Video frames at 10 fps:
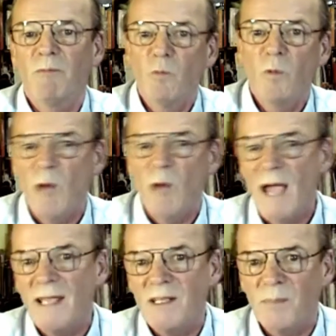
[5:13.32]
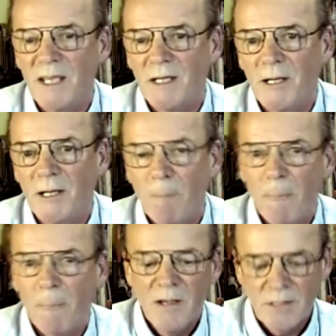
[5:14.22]
a speaker
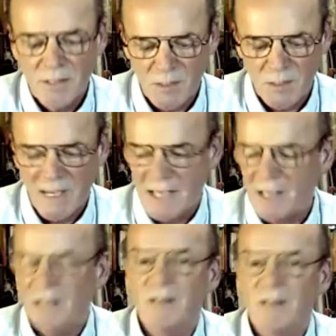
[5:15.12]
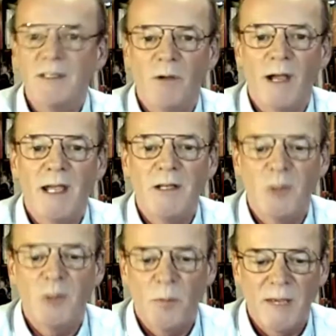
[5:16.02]
to speak to a topic.
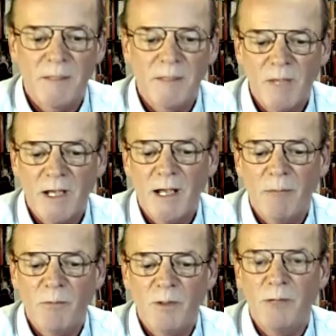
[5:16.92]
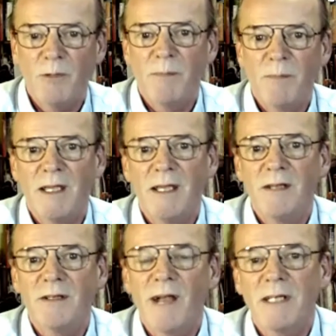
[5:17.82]
We really want to make it interactive
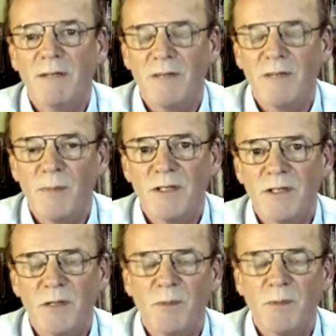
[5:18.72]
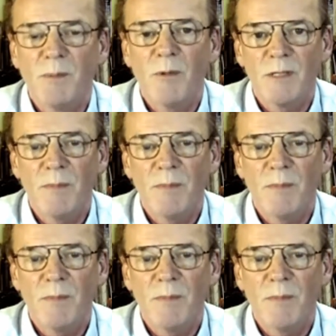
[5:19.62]
as much as we possibly can.